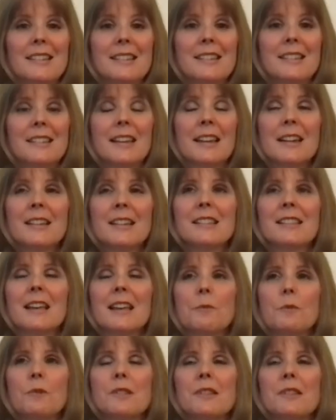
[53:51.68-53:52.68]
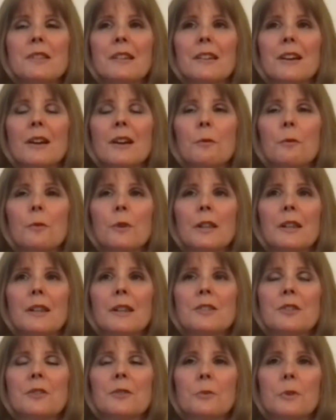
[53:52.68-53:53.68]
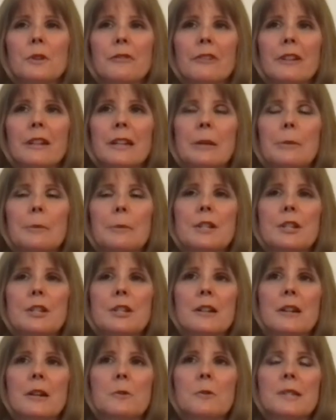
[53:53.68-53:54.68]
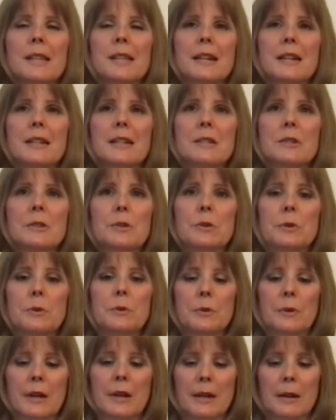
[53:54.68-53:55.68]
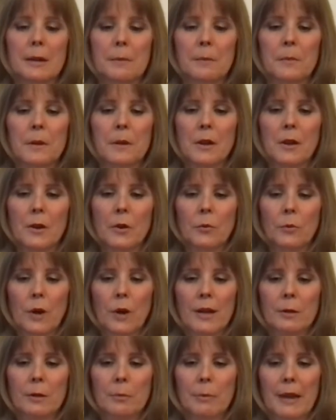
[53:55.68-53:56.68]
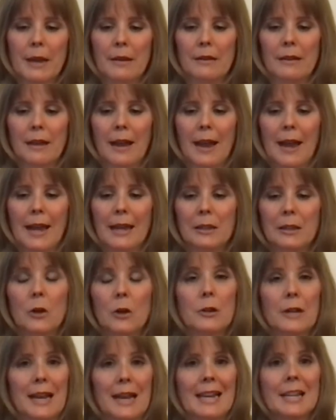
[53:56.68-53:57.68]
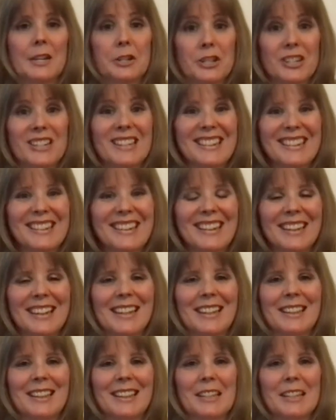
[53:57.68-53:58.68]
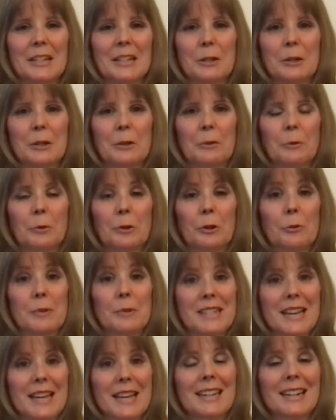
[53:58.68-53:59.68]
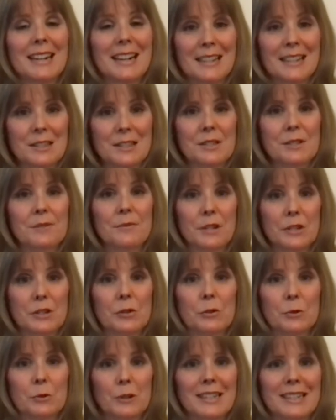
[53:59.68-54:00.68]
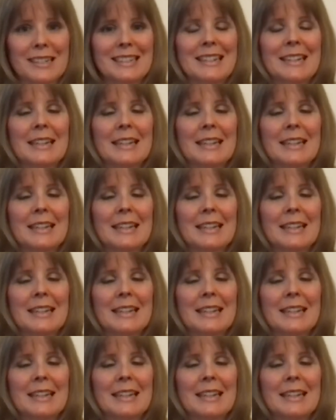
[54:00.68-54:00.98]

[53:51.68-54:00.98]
Yes, that was a really terrific commission. I was asked to write about a location in the Royal Botanic Gardens, Victoria,